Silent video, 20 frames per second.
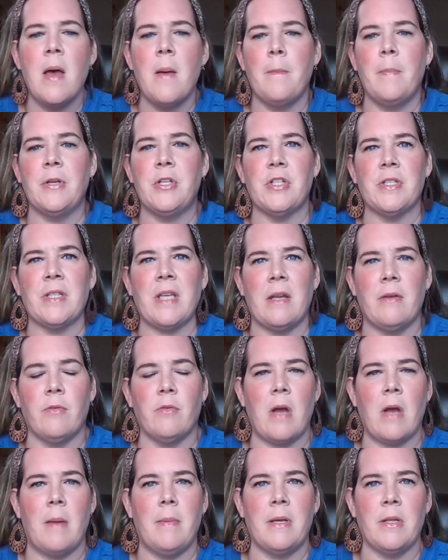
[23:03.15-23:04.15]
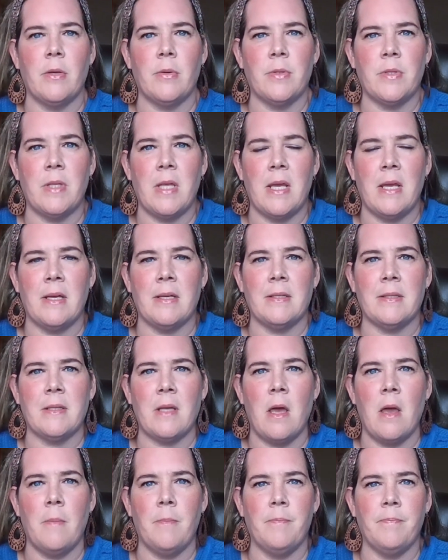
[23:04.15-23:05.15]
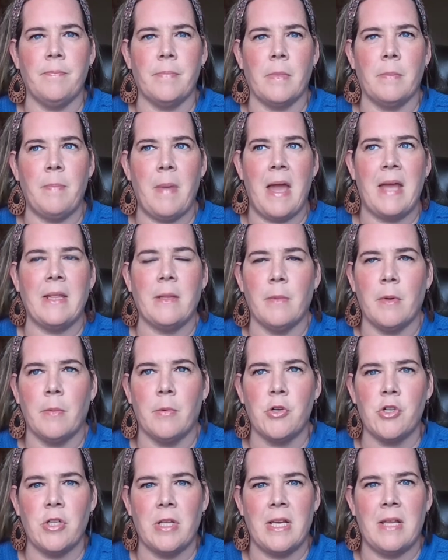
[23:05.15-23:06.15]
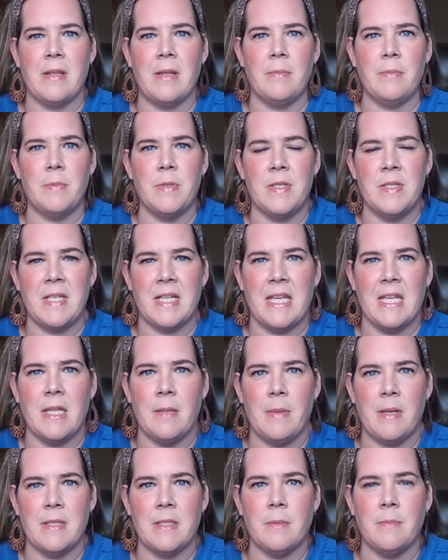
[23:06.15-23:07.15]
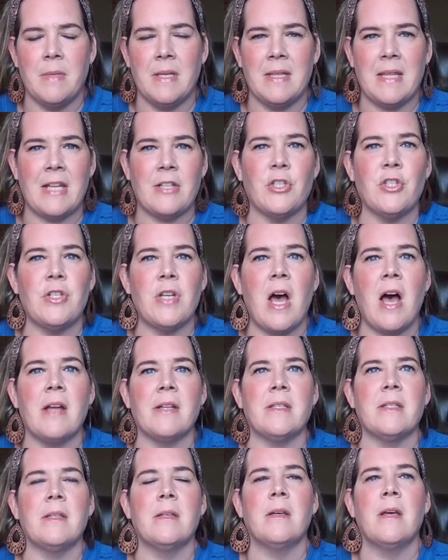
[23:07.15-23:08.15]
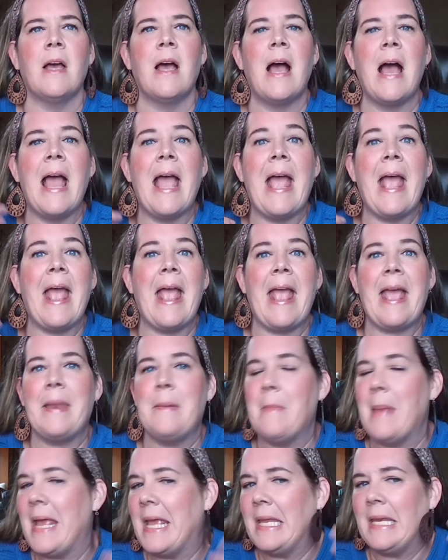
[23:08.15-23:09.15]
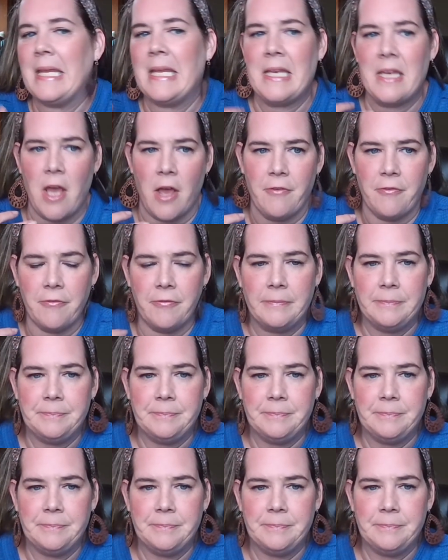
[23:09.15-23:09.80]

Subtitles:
but just kind of grabbing those things, buying them commercially, and then sticking them on something that's not handmade enough.